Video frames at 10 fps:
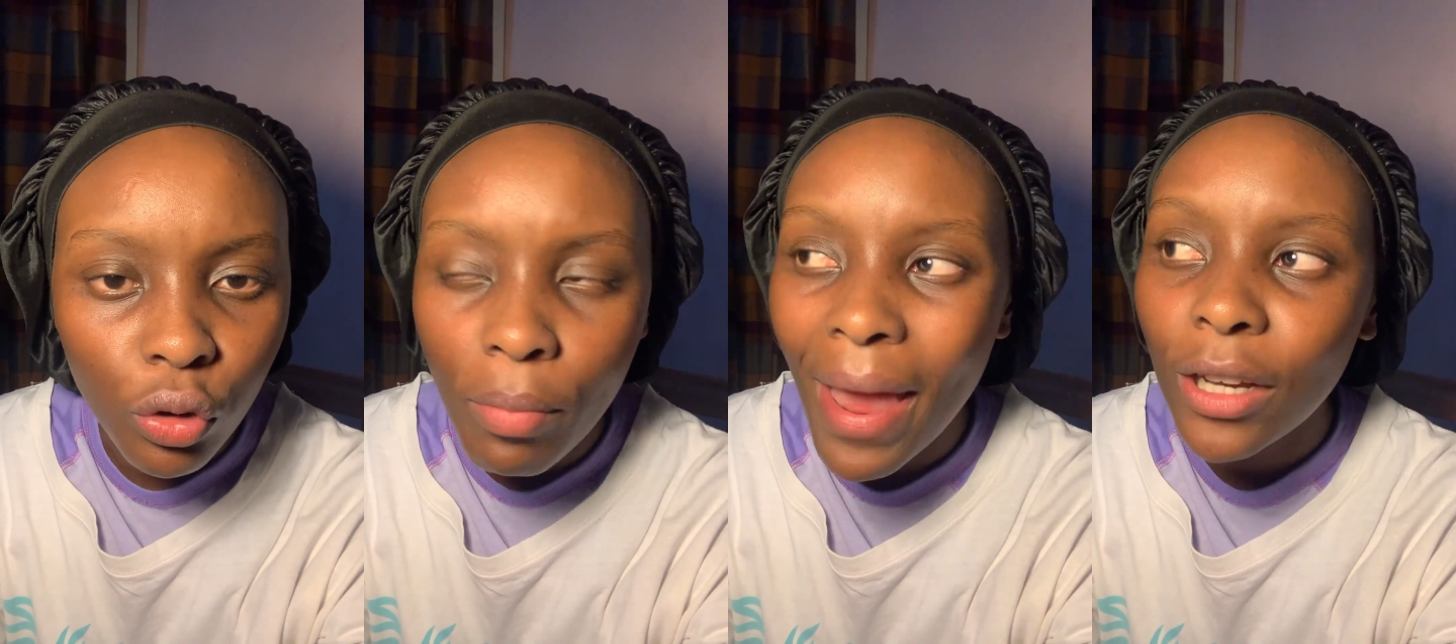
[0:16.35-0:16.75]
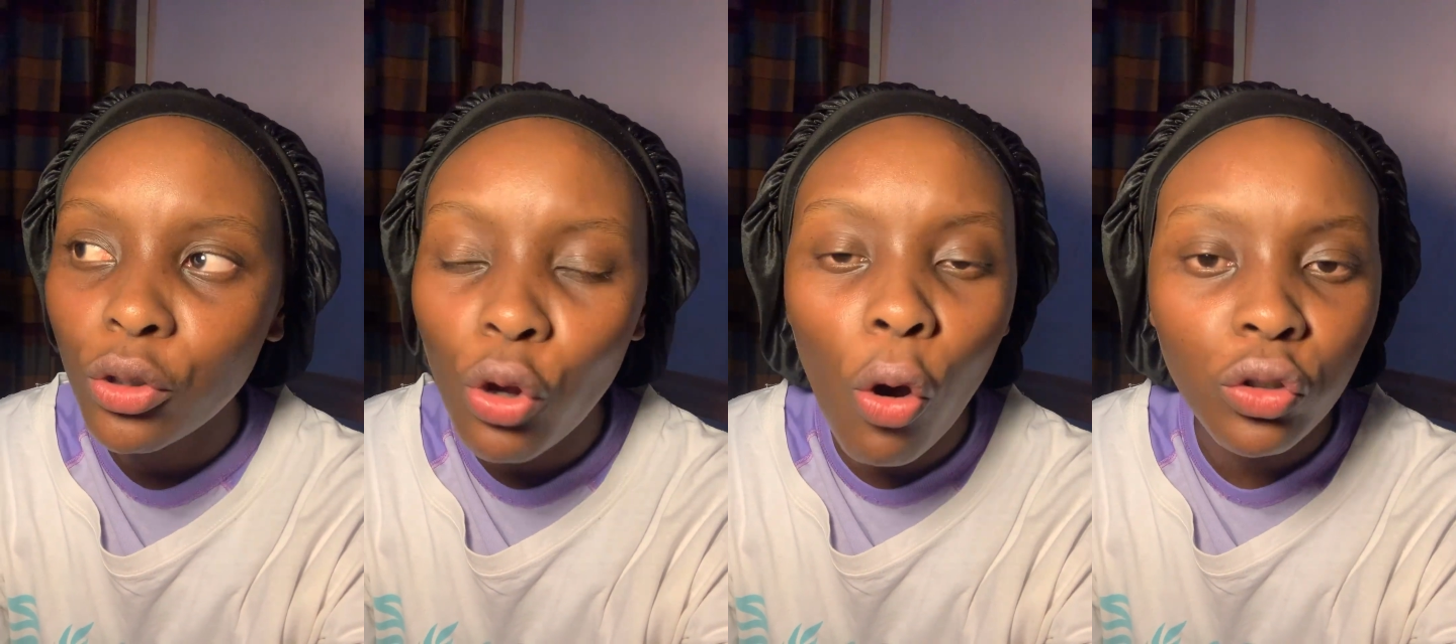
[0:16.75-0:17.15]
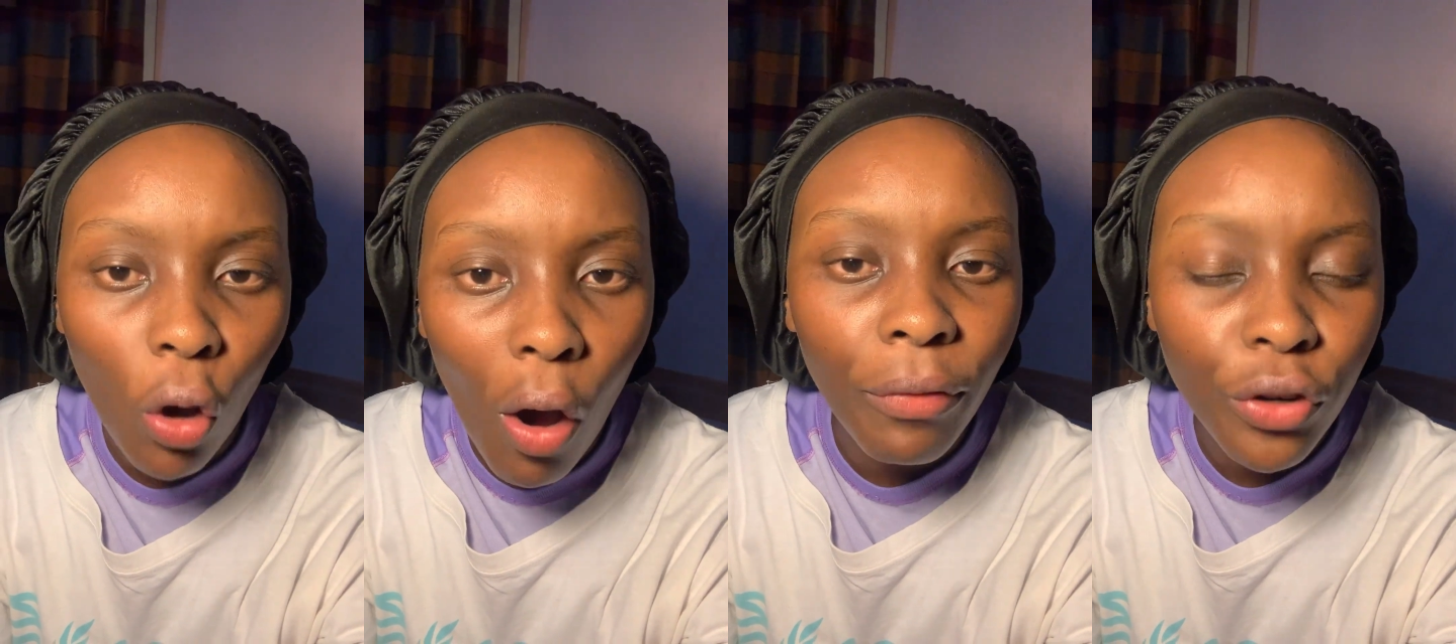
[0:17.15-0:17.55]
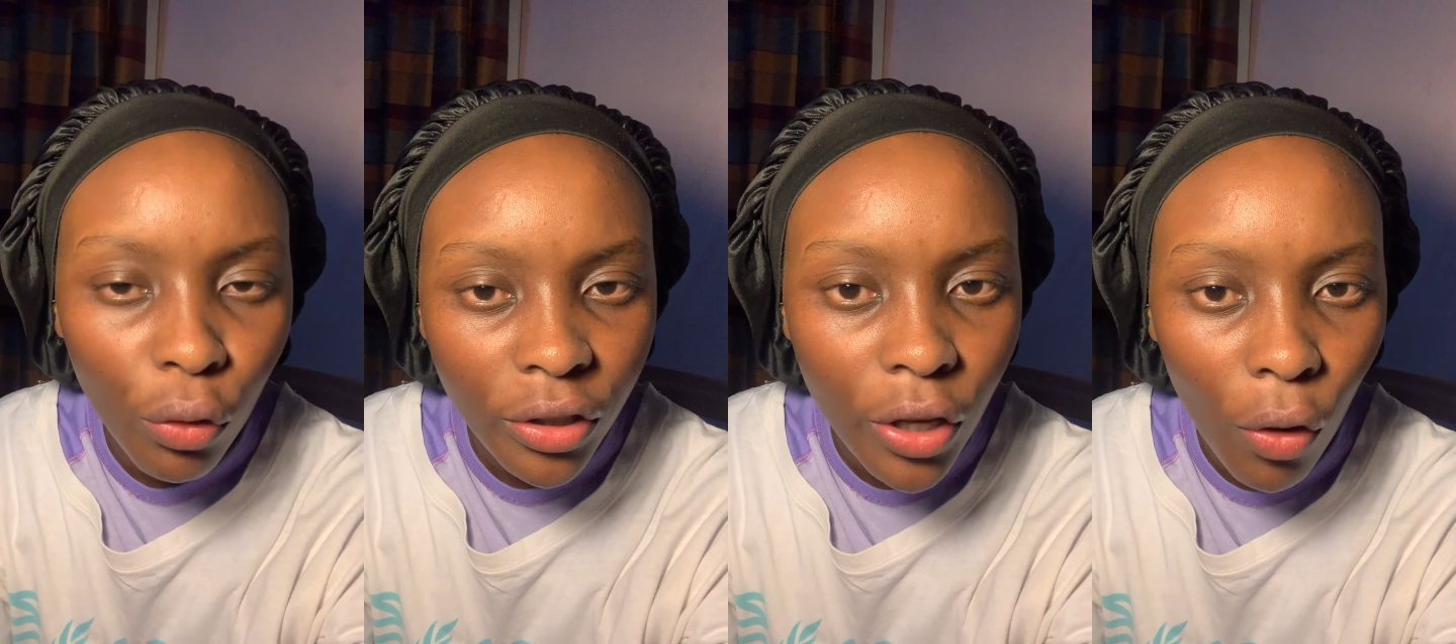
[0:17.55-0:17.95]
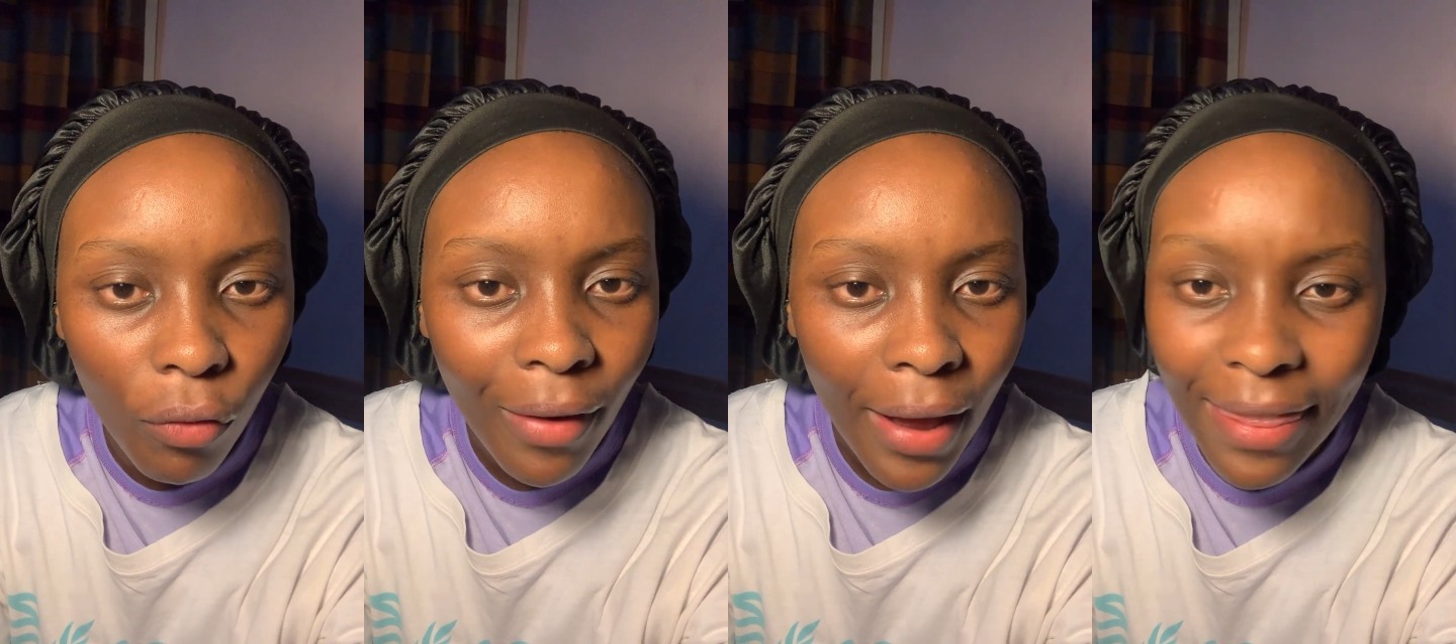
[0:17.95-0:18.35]
to make jokes of
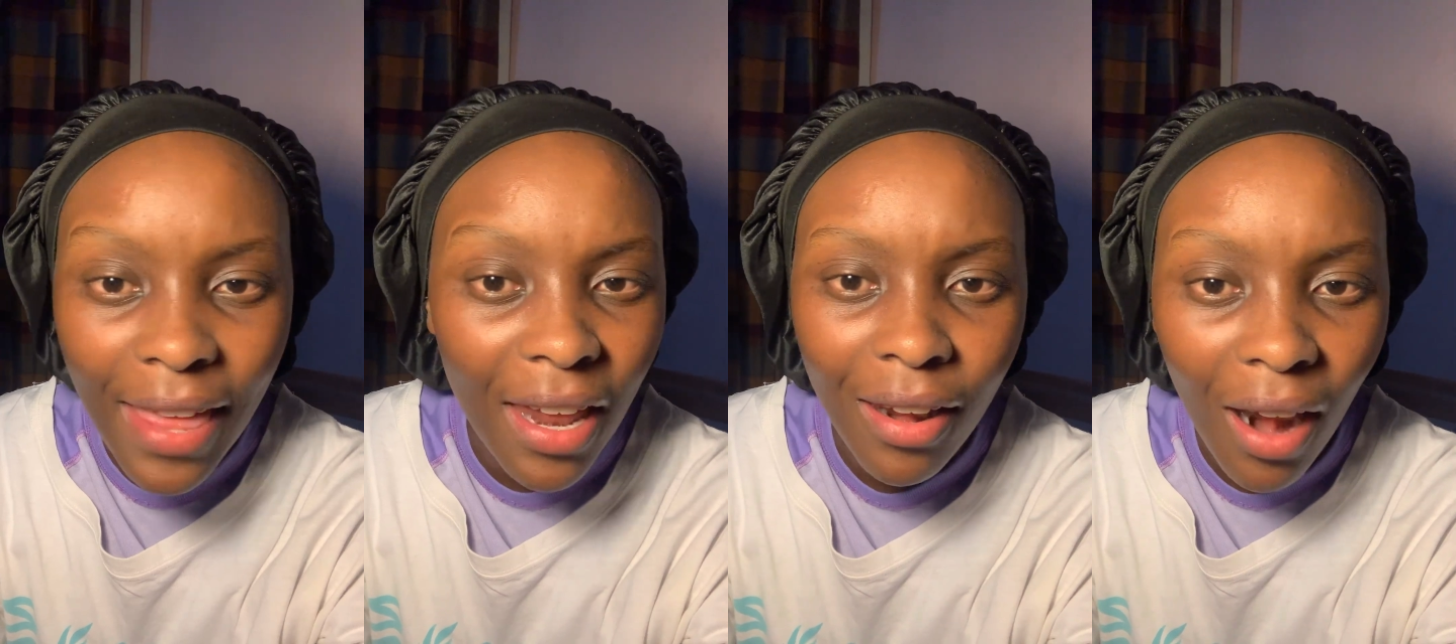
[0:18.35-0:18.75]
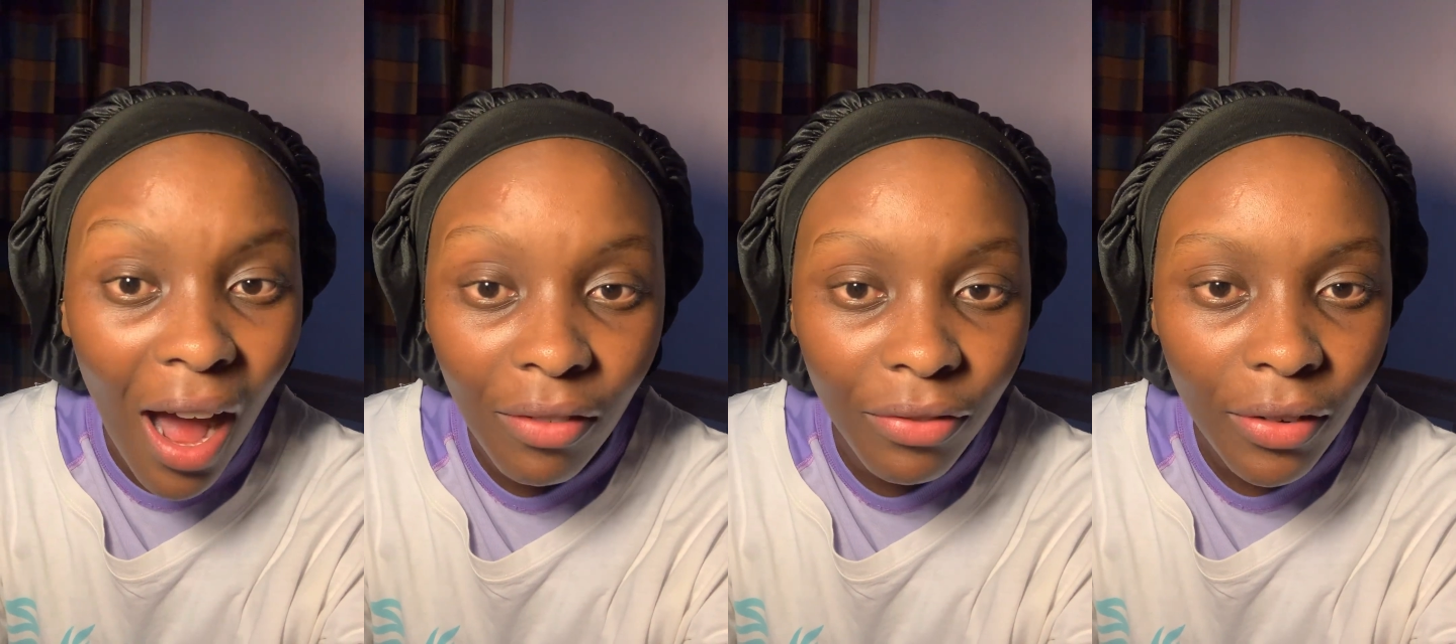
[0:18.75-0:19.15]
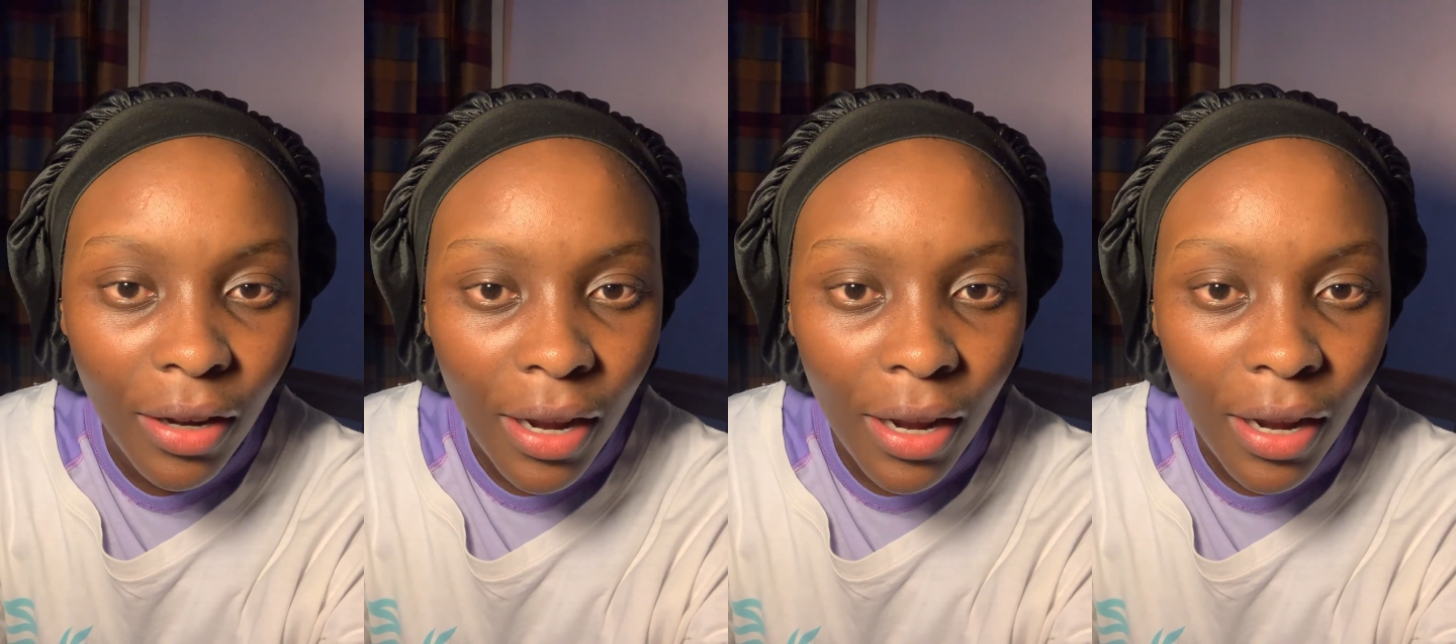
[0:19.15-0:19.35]
yourself and then laugh.